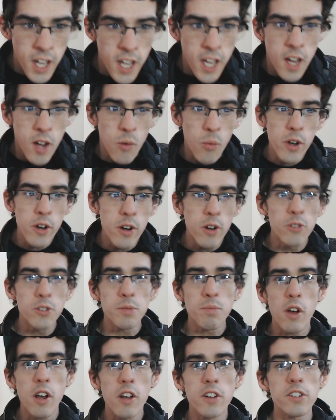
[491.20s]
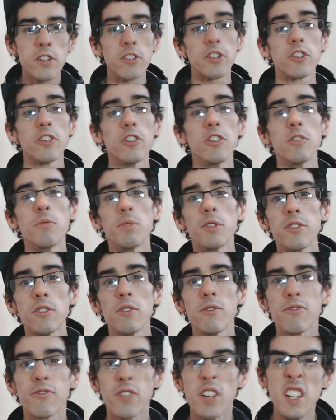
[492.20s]
Weirdo's bars are good, but
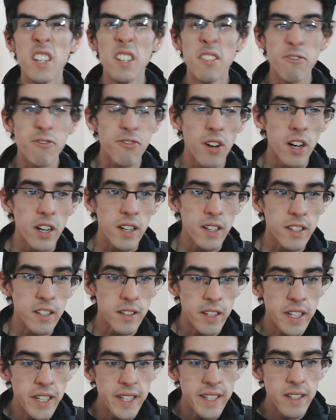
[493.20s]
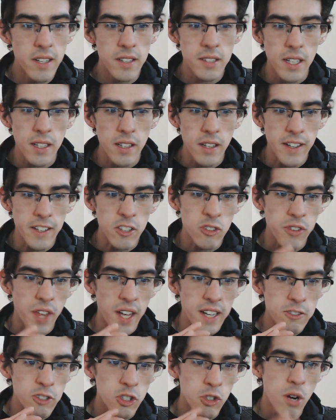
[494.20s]
he does that like that
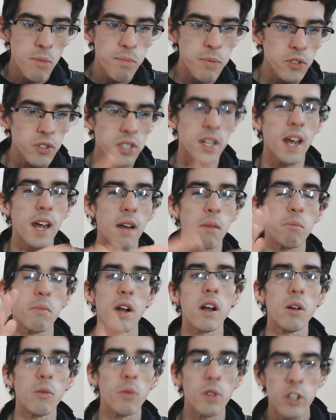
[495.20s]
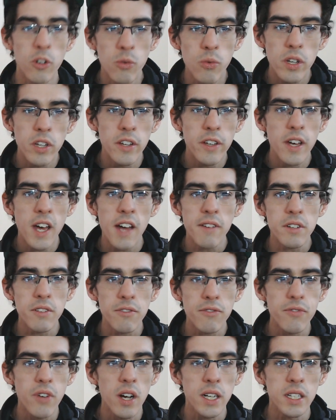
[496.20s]
triple stack bar where you really have to
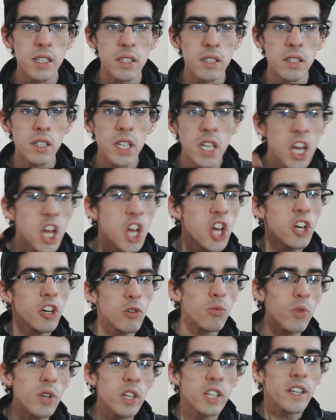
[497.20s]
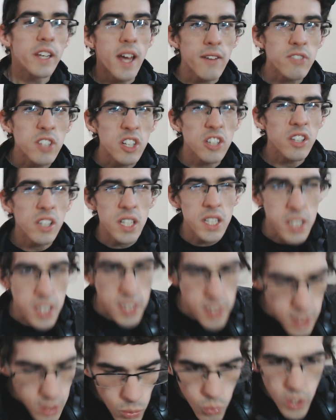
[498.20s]
fucking really have to listen to
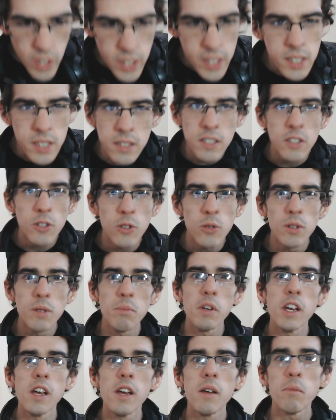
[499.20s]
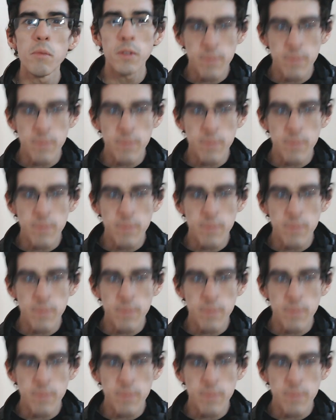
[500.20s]
what he's doing, man. But